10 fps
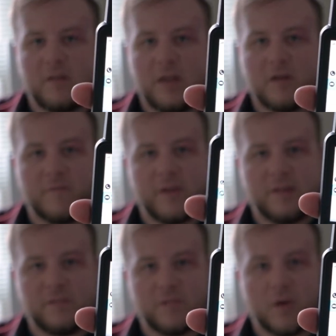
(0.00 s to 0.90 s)

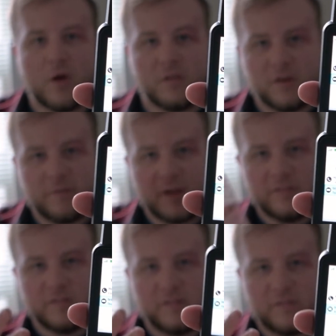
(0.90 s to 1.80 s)
interface on the
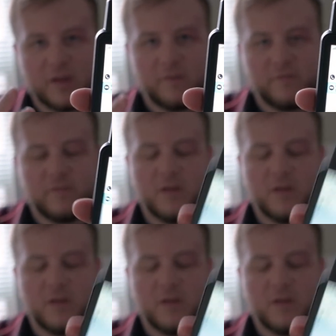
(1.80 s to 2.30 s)
device itself.